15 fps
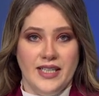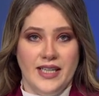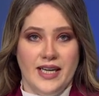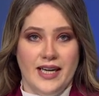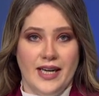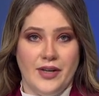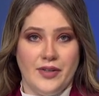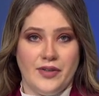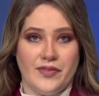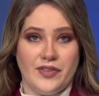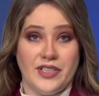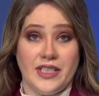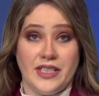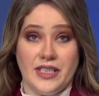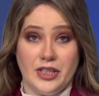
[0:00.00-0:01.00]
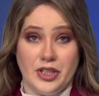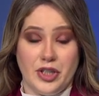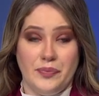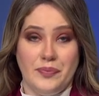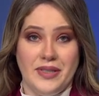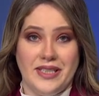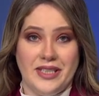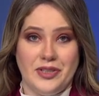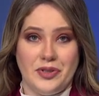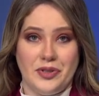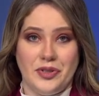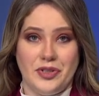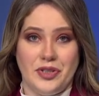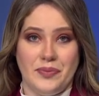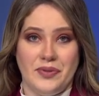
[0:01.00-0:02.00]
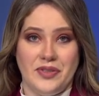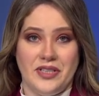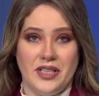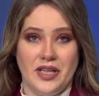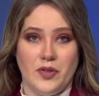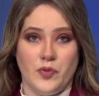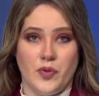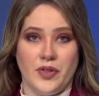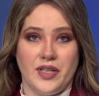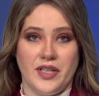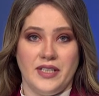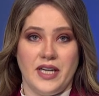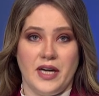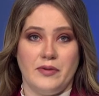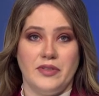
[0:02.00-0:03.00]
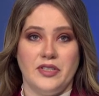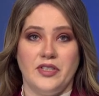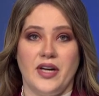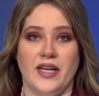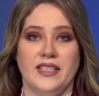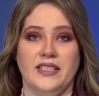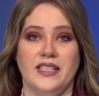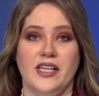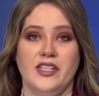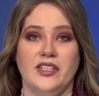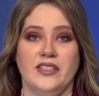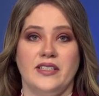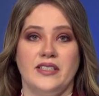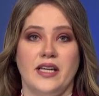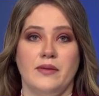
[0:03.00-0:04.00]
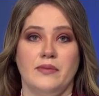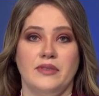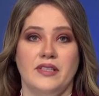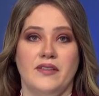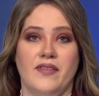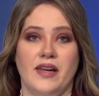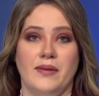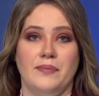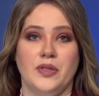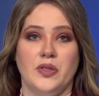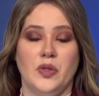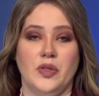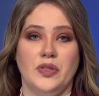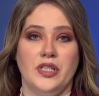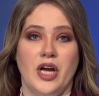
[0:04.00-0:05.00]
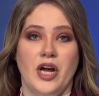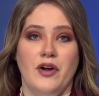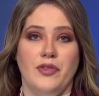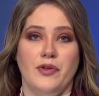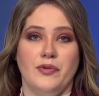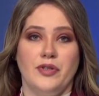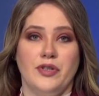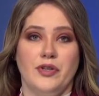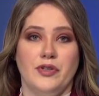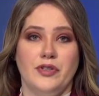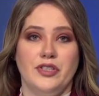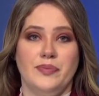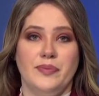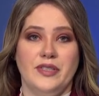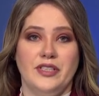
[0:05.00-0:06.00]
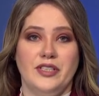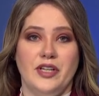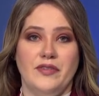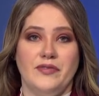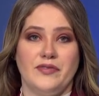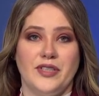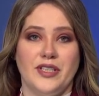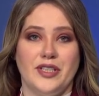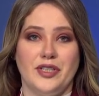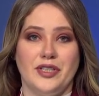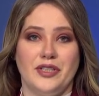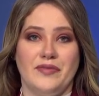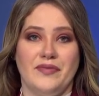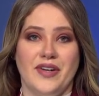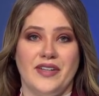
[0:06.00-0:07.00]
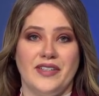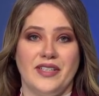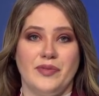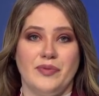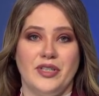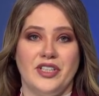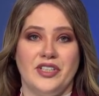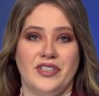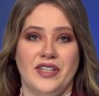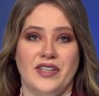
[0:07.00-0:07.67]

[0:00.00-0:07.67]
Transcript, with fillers: Ahliya University is committed to contributing and working towards United Nations Sustainable Development Goals through encouragement of research in various research